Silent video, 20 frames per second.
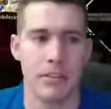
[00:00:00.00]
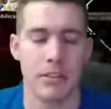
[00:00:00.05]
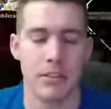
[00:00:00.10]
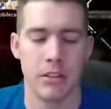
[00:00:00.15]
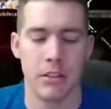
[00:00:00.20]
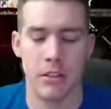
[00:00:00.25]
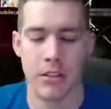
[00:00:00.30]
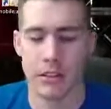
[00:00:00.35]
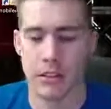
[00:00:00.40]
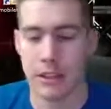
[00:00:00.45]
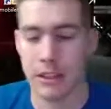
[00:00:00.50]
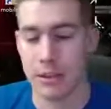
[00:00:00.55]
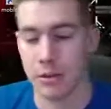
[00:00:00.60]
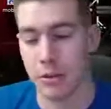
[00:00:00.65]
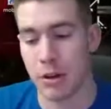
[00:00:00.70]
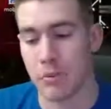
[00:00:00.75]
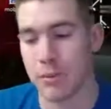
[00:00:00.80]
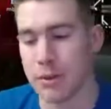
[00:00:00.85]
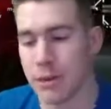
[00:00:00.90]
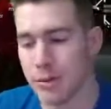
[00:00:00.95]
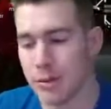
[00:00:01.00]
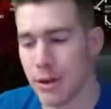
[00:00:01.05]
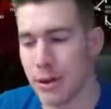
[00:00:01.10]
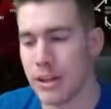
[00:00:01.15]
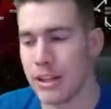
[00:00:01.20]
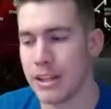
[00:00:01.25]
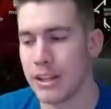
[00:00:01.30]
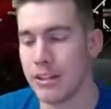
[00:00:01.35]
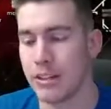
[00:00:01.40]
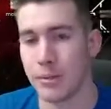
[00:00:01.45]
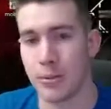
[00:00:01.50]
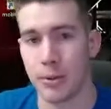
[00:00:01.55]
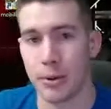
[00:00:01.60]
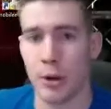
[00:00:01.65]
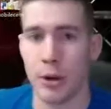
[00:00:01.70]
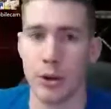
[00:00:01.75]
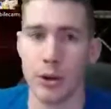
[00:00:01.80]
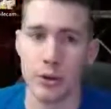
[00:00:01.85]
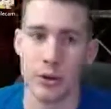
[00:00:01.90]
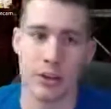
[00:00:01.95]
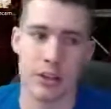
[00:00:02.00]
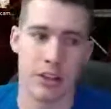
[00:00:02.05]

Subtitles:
or that's what I miss about it. That's the pros.